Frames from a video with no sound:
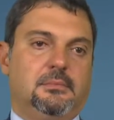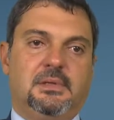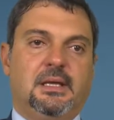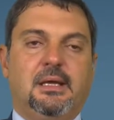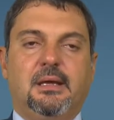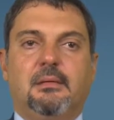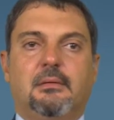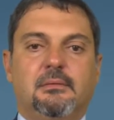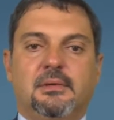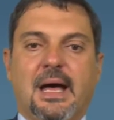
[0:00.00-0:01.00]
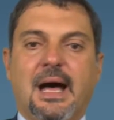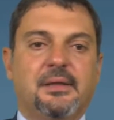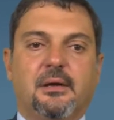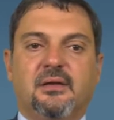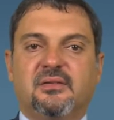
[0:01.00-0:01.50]
the
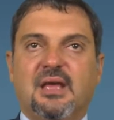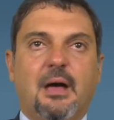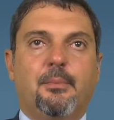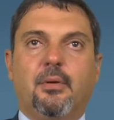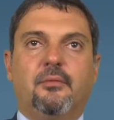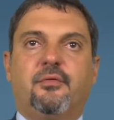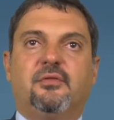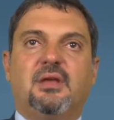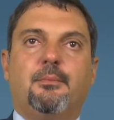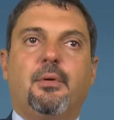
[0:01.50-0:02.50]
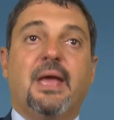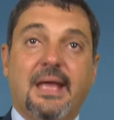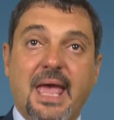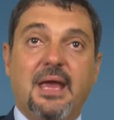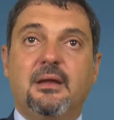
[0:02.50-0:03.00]
other example, for example,
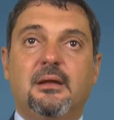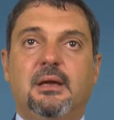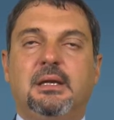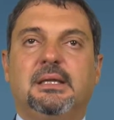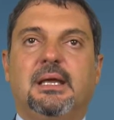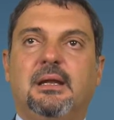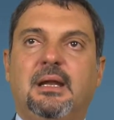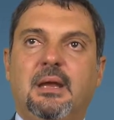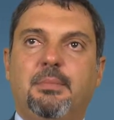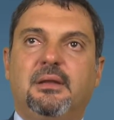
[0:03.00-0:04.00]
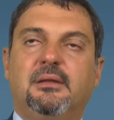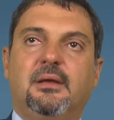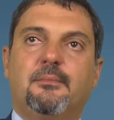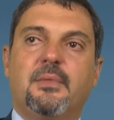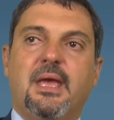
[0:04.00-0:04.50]
again in the
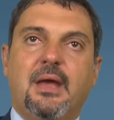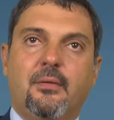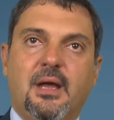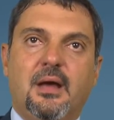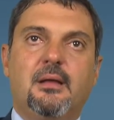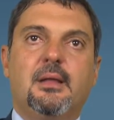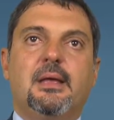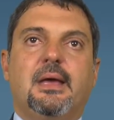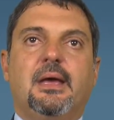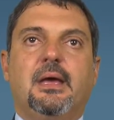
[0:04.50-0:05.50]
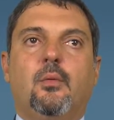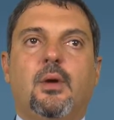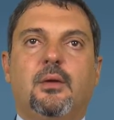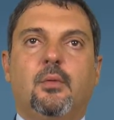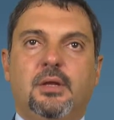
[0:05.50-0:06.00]
lipid area,
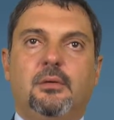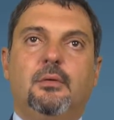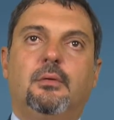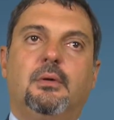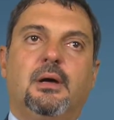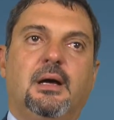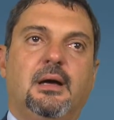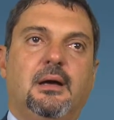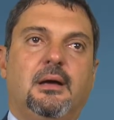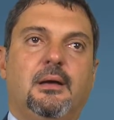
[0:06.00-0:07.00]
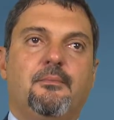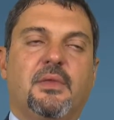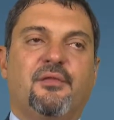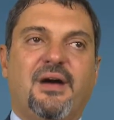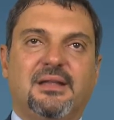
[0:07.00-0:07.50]
when we do
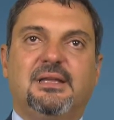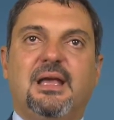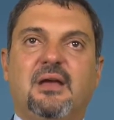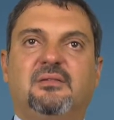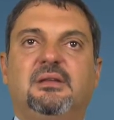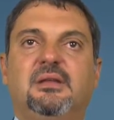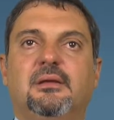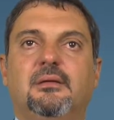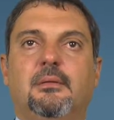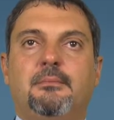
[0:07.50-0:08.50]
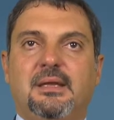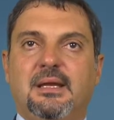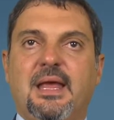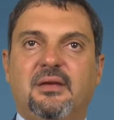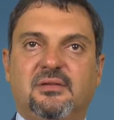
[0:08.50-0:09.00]
fatty acid
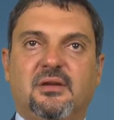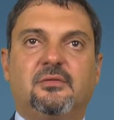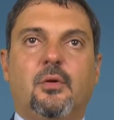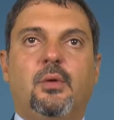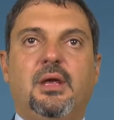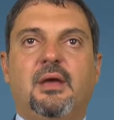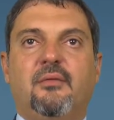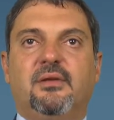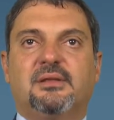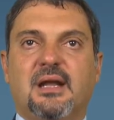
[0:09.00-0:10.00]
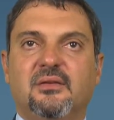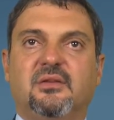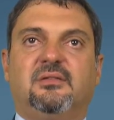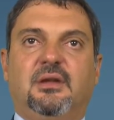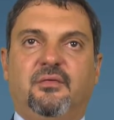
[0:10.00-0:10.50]
methylester, so we have a
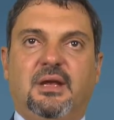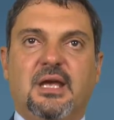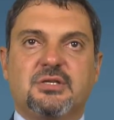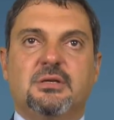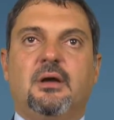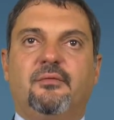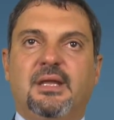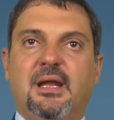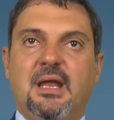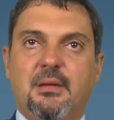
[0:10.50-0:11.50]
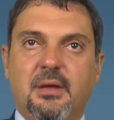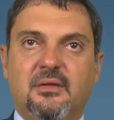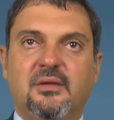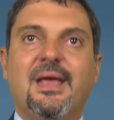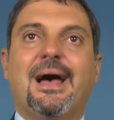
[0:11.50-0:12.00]
transesterification of the
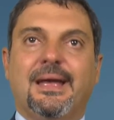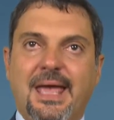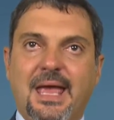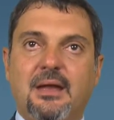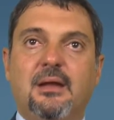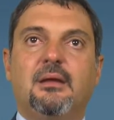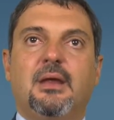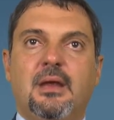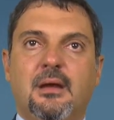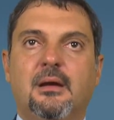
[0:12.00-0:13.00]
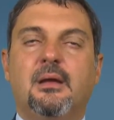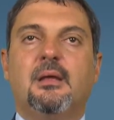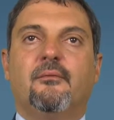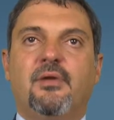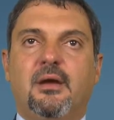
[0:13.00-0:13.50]
lipids. Again here,
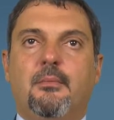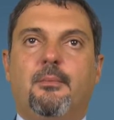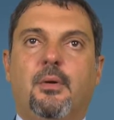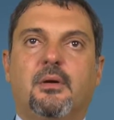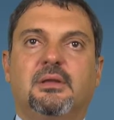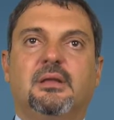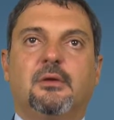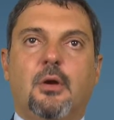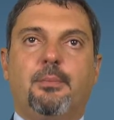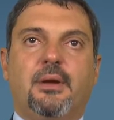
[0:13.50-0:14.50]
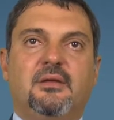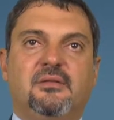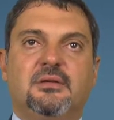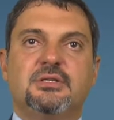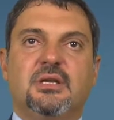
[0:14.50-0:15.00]
very important
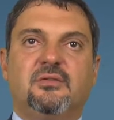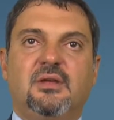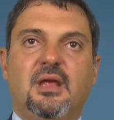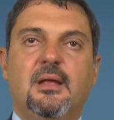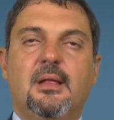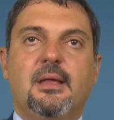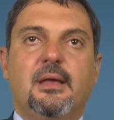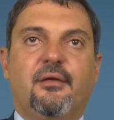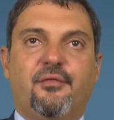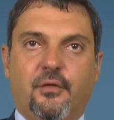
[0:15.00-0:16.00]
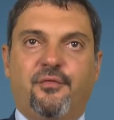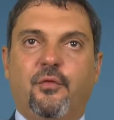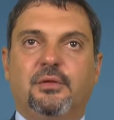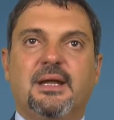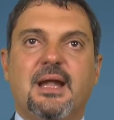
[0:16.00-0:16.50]
comprehensive GC for
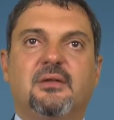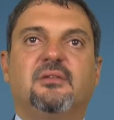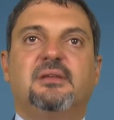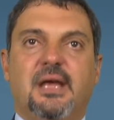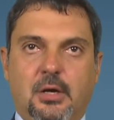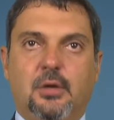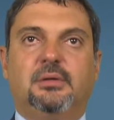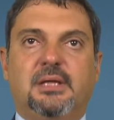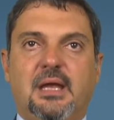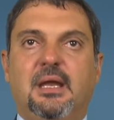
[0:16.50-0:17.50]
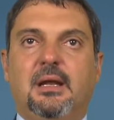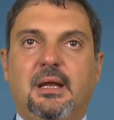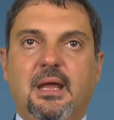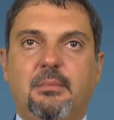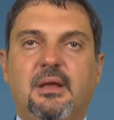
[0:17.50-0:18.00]
food analysis. They are containing
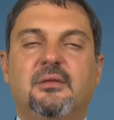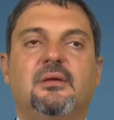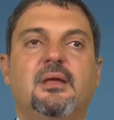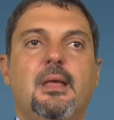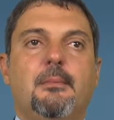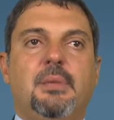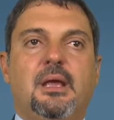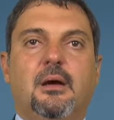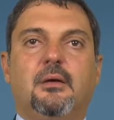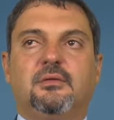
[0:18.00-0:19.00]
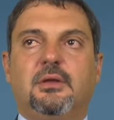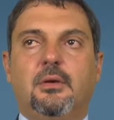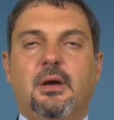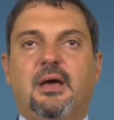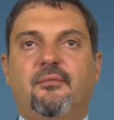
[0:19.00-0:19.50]
lipids because
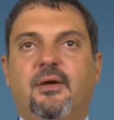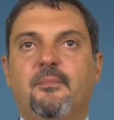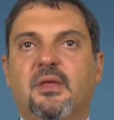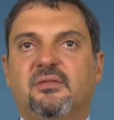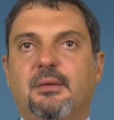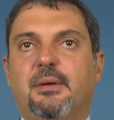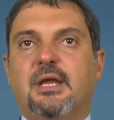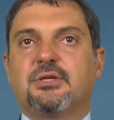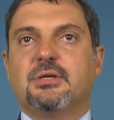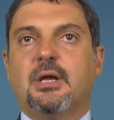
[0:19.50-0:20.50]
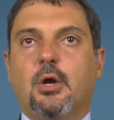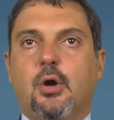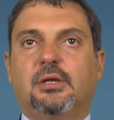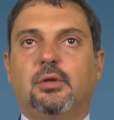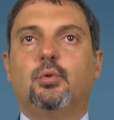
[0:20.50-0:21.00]
you have separation
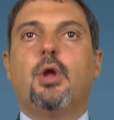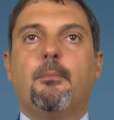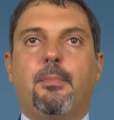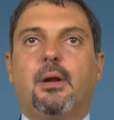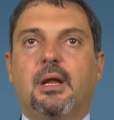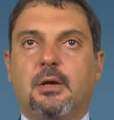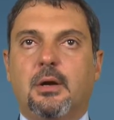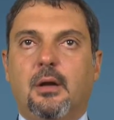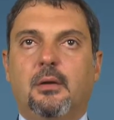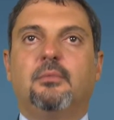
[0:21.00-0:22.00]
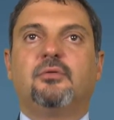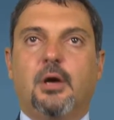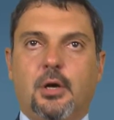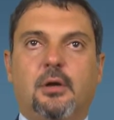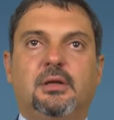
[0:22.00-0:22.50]
according to non-polar columns, so
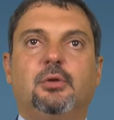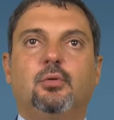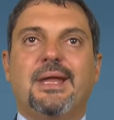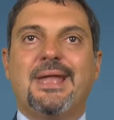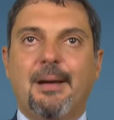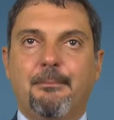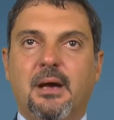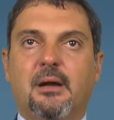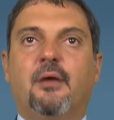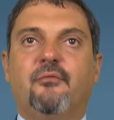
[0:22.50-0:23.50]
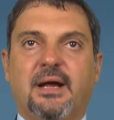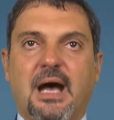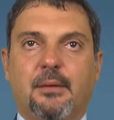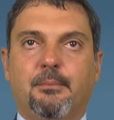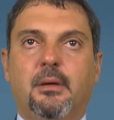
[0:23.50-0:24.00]
according to the number of
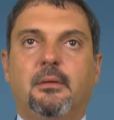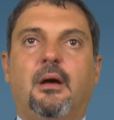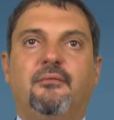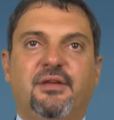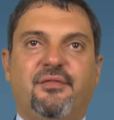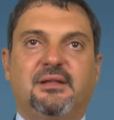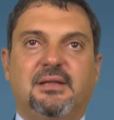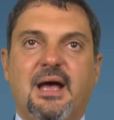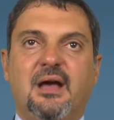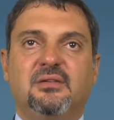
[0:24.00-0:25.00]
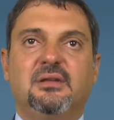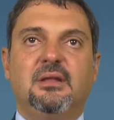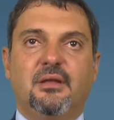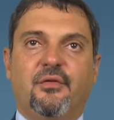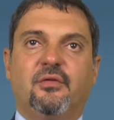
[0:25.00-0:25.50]
carbon of the fatty acid
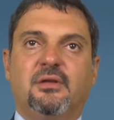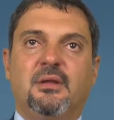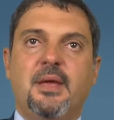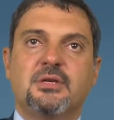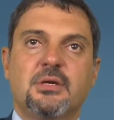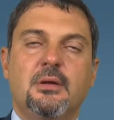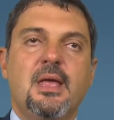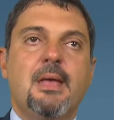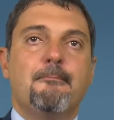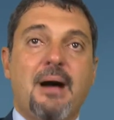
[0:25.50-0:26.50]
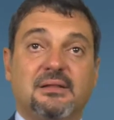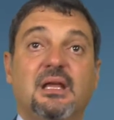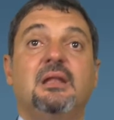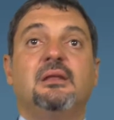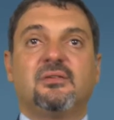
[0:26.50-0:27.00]
in the first dimension, but
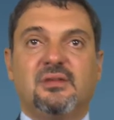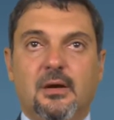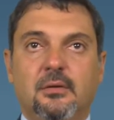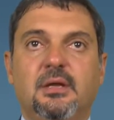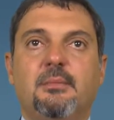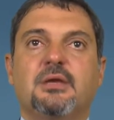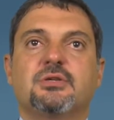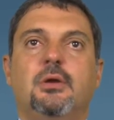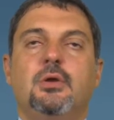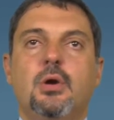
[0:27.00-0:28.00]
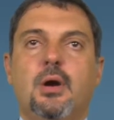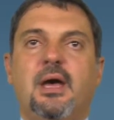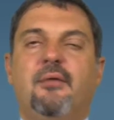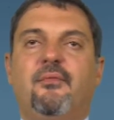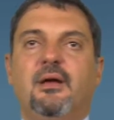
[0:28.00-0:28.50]
in the second dimension you
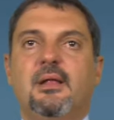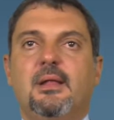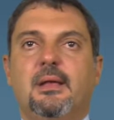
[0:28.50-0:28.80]
have